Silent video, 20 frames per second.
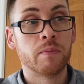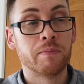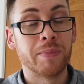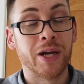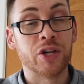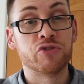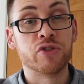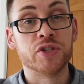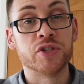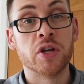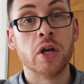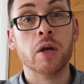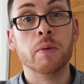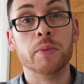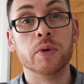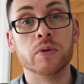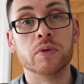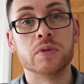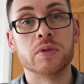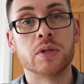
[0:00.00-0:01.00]
battery
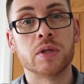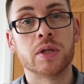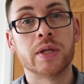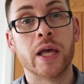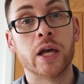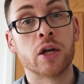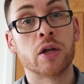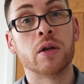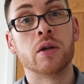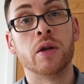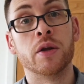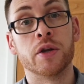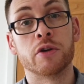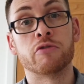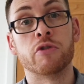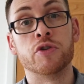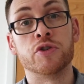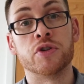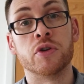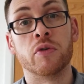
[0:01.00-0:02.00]
terminals get a load of
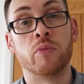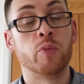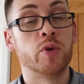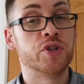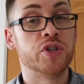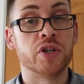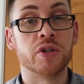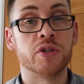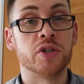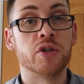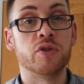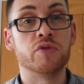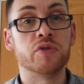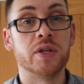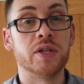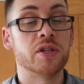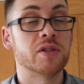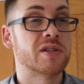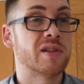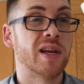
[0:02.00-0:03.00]
corrosion on, which you can
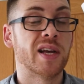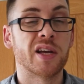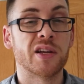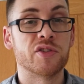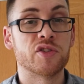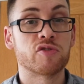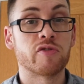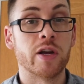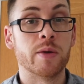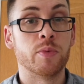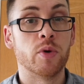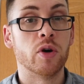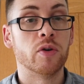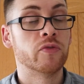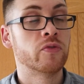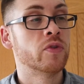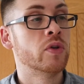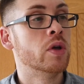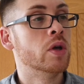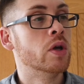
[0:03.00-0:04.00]
usually just like kind of scrape off.